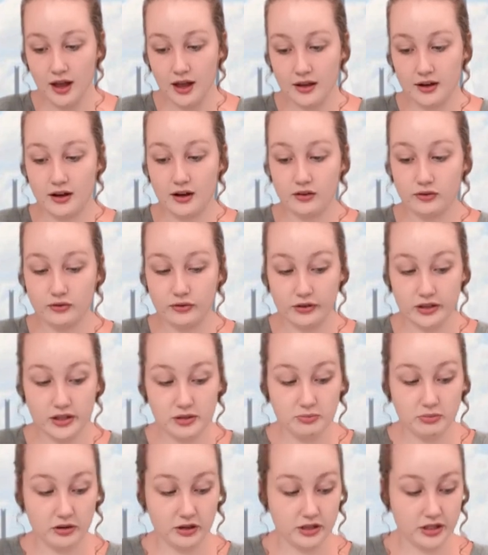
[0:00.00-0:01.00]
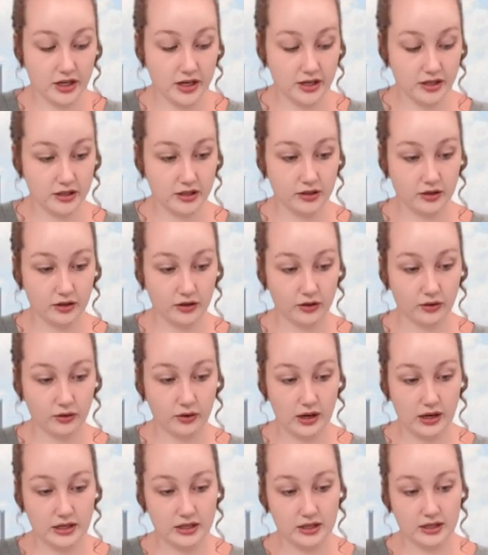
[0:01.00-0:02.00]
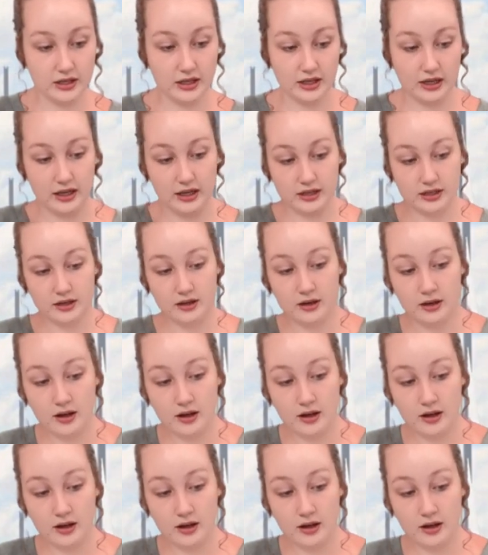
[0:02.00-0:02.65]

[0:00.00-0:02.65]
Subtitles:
Now for this project, you're going to need